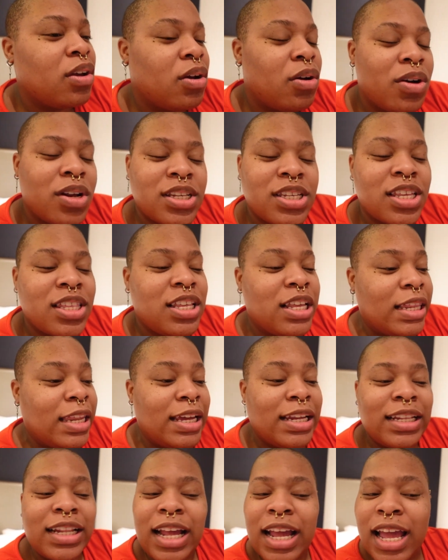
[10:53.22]
or something
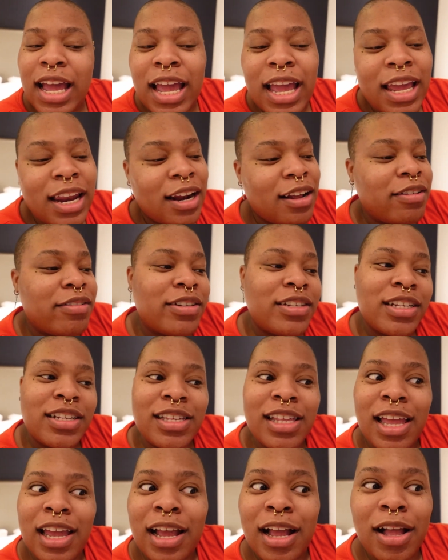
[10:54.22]
like that. And I was just
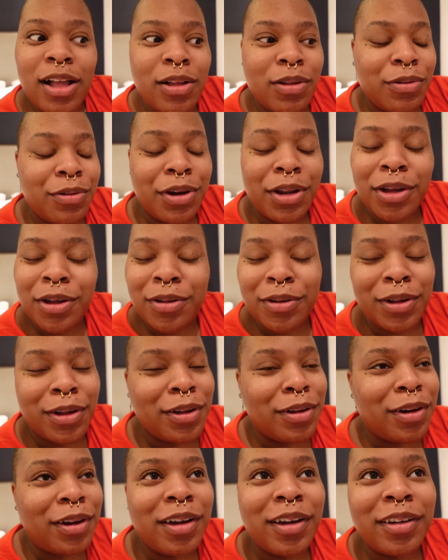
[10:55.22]
like, oh, no,
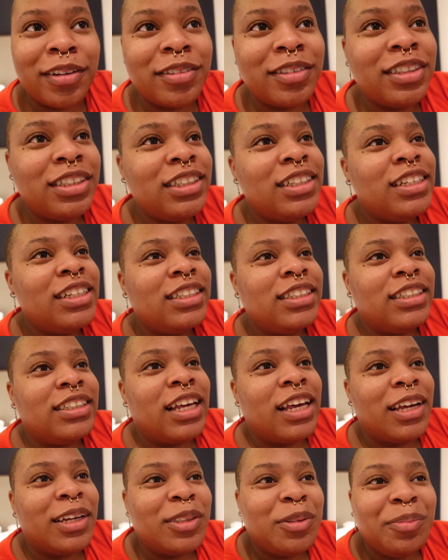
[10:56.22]
no, no.
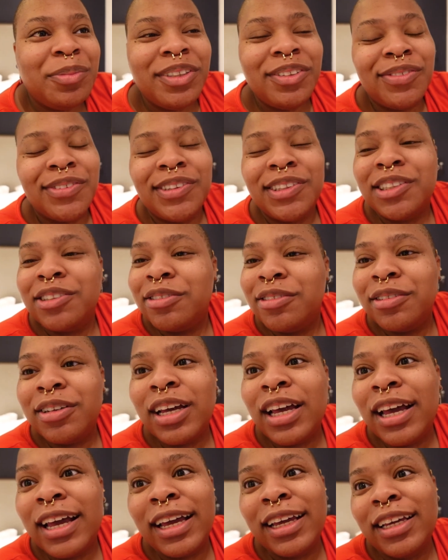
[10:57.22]
Um, even though
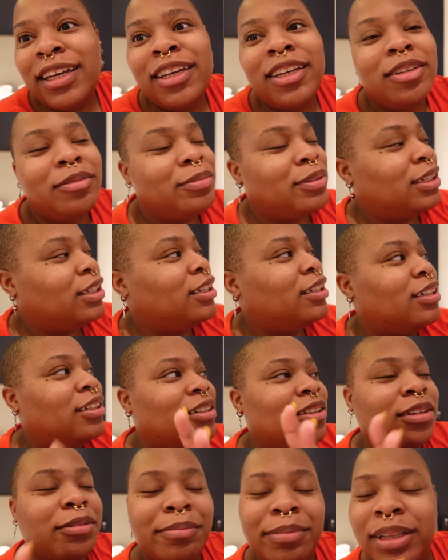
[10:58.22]
I am in a
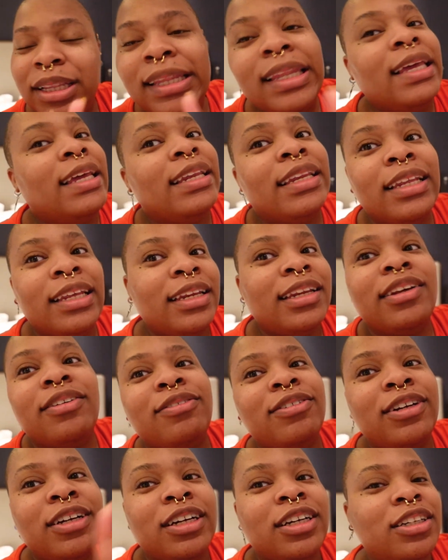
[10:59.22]
completely
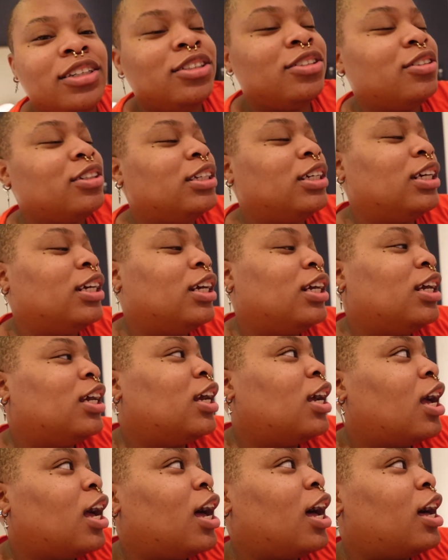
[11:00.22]
different country,
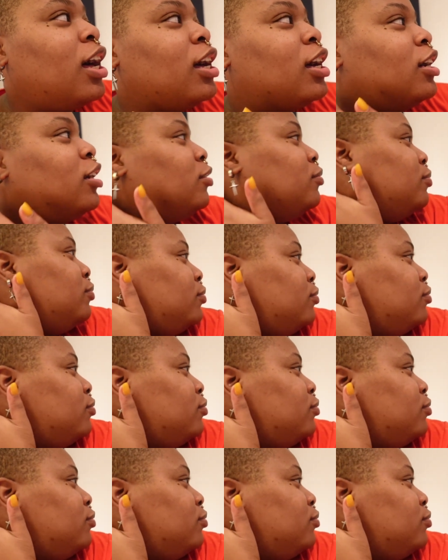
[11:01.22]
um,